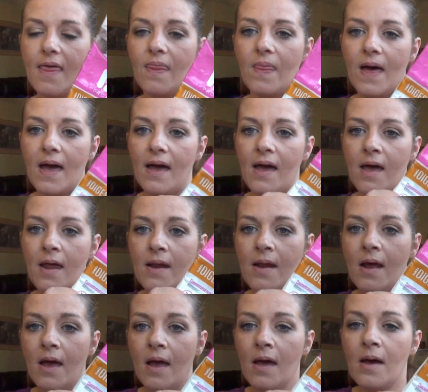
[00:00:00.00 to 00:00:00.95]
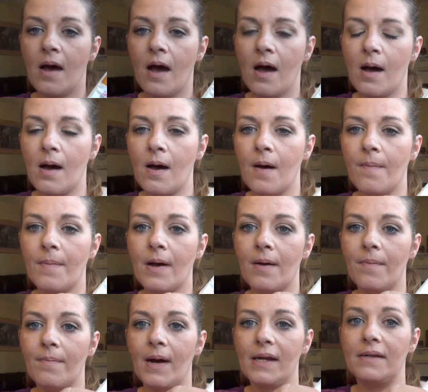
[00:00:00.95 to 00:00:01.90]
than um,
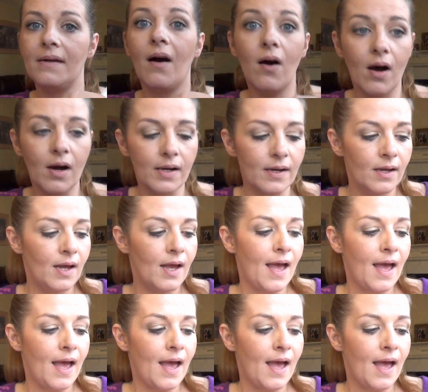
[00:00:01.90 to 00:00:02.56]
my dog,